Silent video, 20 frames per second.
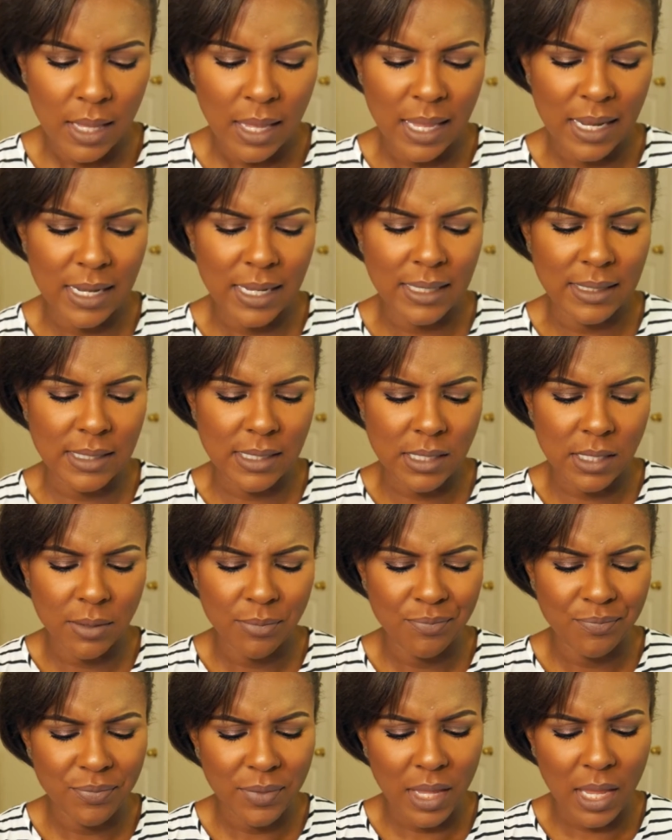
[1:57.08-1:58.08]
and I
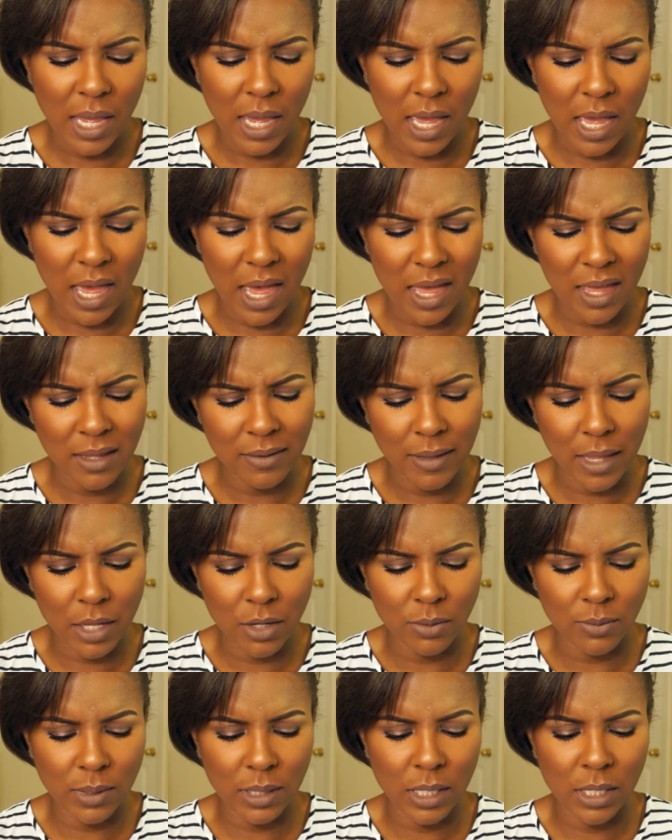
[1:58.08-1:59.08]

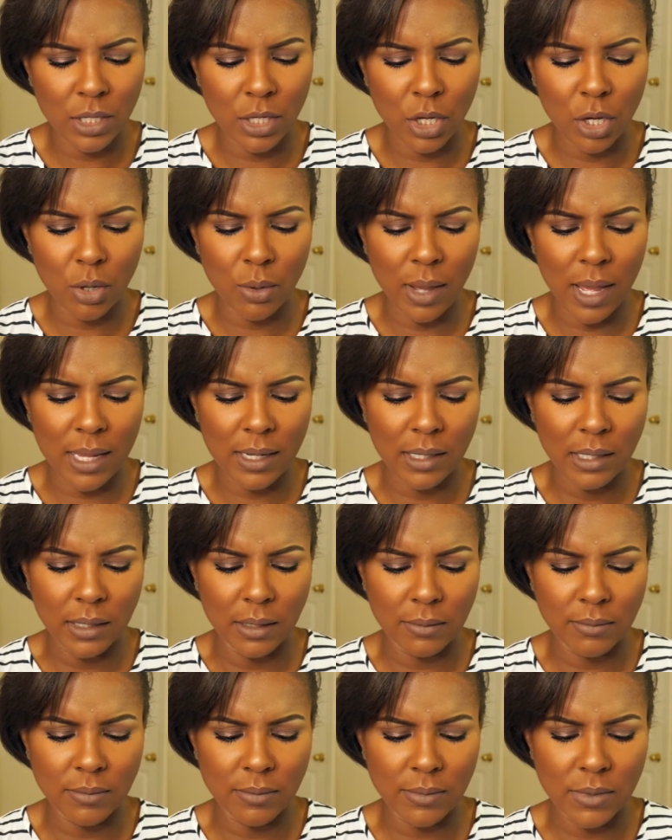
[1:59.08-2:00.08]
don't really know how
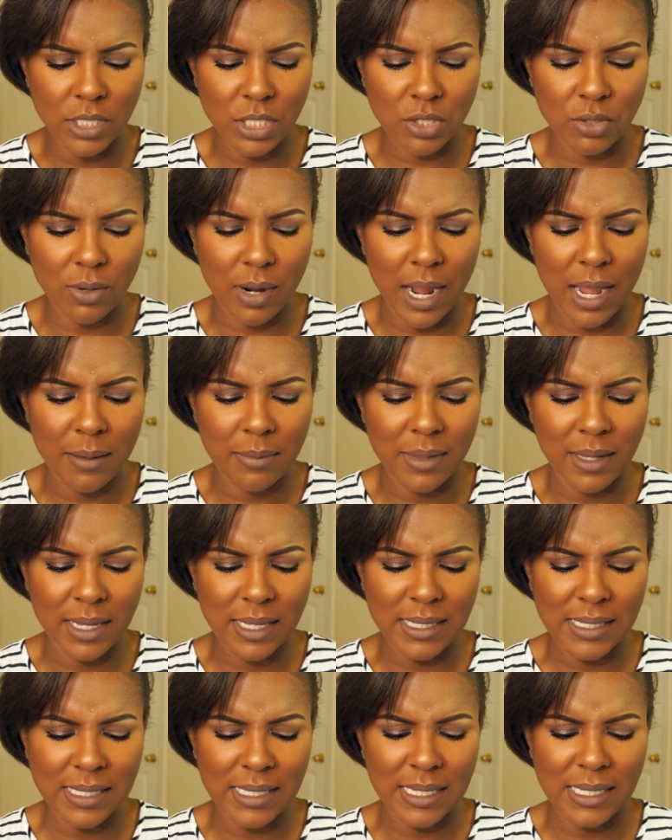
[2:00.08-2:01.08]
to describe the
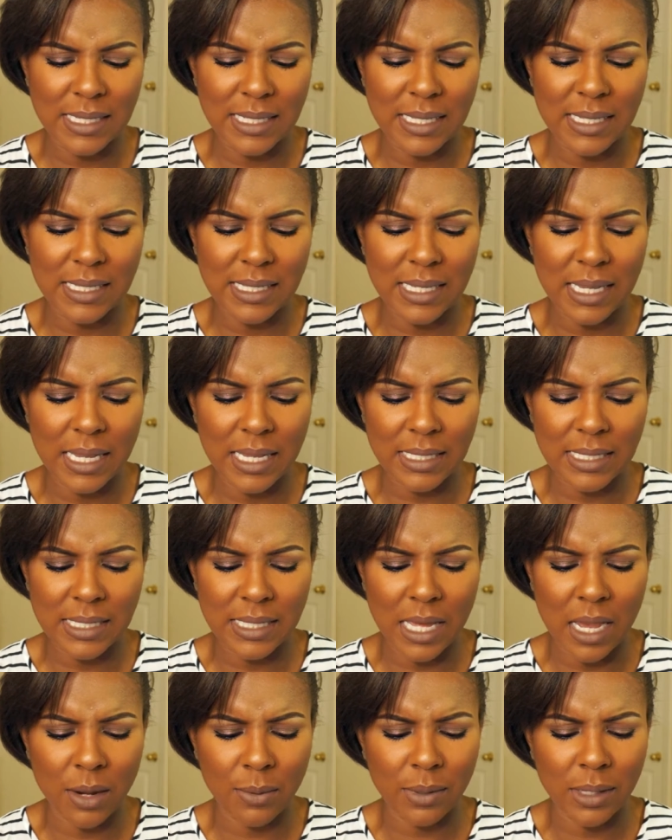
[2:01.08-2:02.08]
consistency. It's
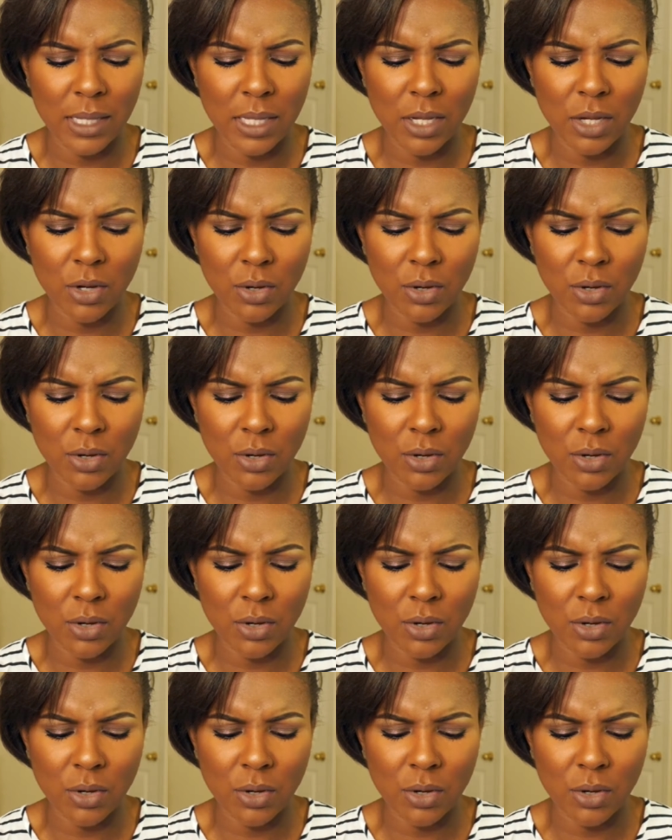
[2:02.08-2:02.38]
not really a